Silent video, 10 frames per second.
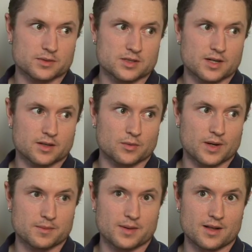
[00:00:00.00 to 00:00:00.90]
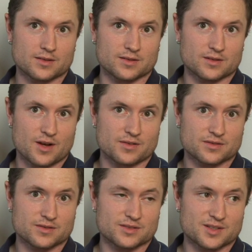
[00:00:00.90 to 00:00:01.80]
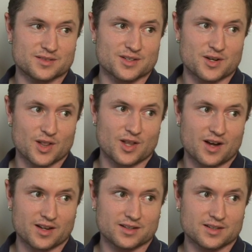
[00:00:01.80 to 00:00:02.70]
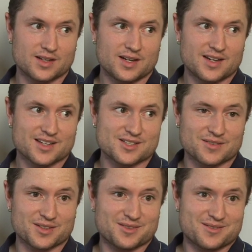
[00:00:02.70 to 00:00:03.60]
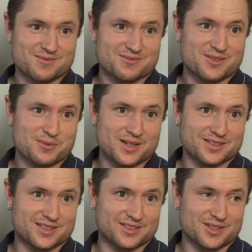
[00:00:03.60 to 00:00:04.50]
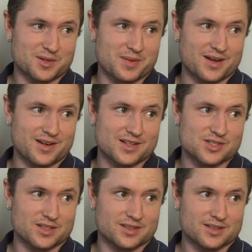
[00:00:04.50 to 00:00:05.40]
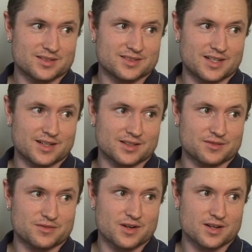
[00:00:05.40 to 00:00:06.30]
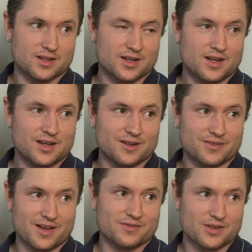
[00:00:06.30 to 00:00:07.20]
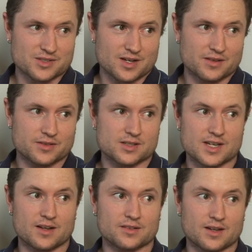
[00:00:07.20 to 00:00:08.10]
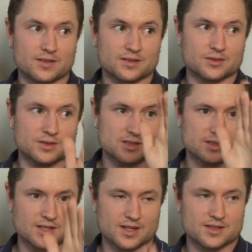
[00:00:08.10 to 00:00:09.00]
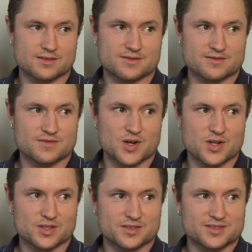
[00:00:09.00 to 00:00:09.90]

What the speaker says: which now your weight and balance is off a lot, because you have a 300 to 600 pound engine sitting at the front, and if that falls off, your tail's heavy, so you just kind of fall.